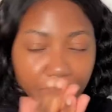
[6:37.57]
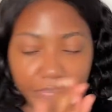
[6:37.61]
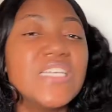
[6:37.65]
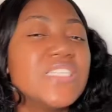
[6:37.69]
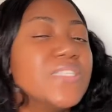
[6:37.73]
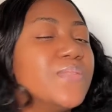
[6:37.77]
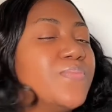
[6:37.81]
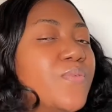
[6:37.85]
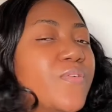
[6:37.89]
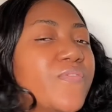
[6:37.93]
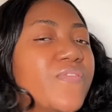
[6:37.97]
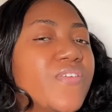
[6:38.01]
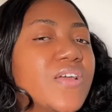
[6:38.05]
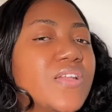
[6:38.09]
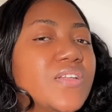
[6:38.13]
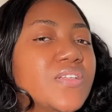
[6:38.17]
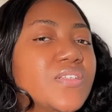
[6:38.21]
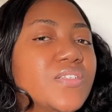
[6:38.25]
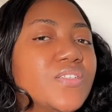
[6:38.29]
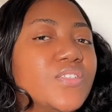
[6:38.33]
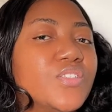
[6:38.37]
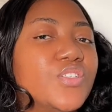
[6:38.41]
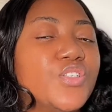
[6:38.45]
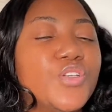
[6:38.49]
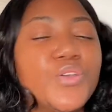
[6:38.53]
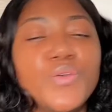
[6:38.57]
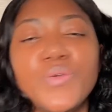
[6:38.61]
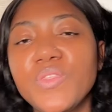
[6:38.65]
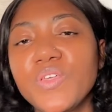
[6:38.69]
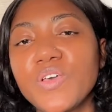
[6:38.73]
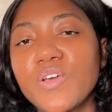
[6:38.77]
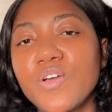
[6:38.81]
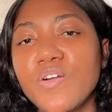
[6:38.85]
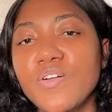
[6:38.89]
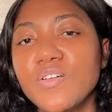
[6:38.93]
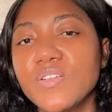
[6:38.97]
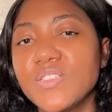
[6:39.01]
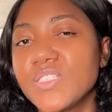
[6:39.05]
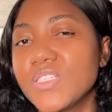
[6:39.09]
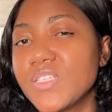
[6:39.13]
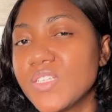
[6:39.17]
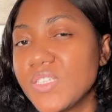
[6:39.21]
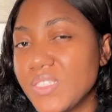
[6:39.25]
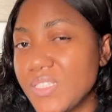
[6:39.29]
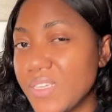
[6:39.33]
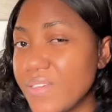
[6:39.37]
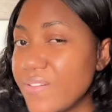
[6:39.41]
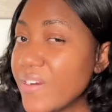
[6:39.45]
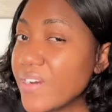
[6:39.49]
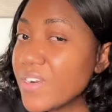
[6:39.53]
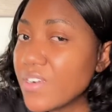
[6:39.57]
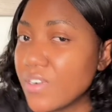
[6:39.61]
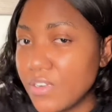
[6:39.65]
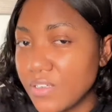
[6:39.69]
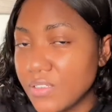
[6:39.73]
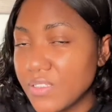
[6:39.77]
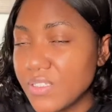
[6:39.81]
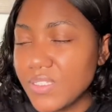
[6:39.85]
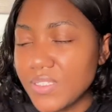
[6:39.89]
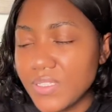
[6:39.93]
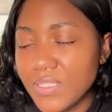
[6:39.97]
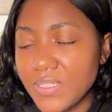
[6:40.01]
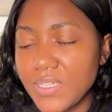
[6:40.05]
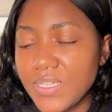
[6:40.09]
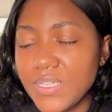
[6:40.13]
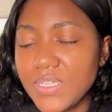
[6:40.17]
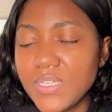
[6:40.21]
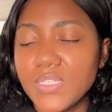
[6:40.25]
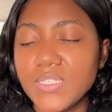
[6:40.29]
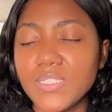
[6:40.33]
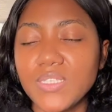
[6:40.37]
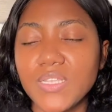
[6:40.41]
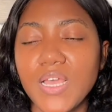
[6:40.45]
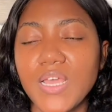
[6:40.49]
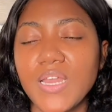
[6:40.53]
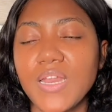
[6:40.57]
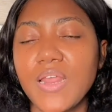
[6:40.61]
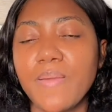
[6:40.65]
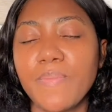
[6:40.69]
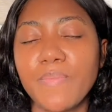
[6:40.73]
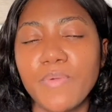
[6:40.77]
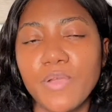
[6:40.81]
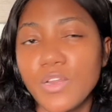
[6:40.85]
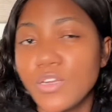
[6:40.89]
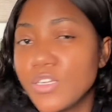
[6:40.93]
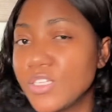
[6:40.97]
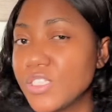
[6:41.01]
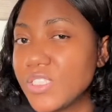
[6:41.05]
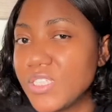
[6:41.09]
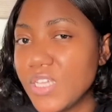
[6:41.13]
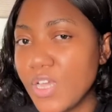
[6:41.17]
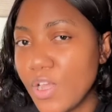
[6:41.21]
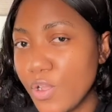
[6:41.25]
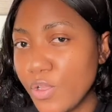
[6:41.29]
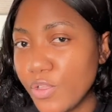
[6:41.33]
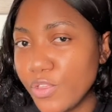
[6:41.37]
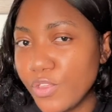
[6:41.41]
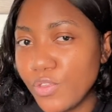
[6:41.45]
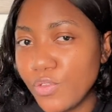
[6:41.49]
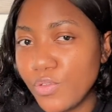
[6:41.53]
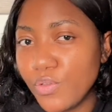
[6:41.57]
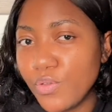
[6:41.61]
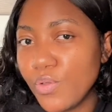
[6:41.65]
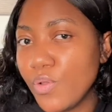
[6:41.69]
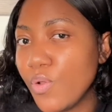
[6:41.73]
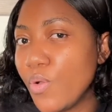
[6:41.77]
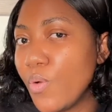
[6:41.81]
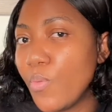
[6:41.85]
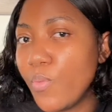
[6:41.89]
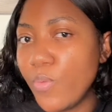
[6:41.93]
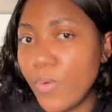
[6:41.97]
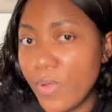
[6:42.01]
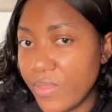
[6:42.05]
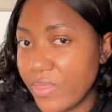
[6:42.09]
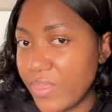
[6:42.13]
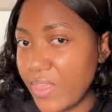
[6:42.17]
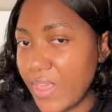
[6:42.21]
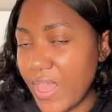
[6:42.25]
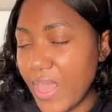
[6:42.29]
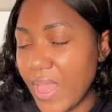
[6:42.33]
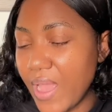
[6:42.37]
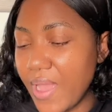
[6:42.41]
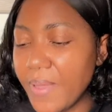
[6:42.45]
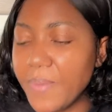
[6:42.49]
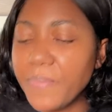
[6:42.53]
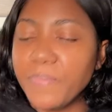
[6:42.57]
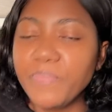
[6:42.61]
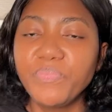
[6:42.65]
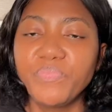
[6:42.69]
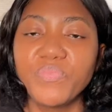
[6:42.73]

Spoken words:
Let's move on to the cons, because there are cons to this and I'm gonna tell you what they are.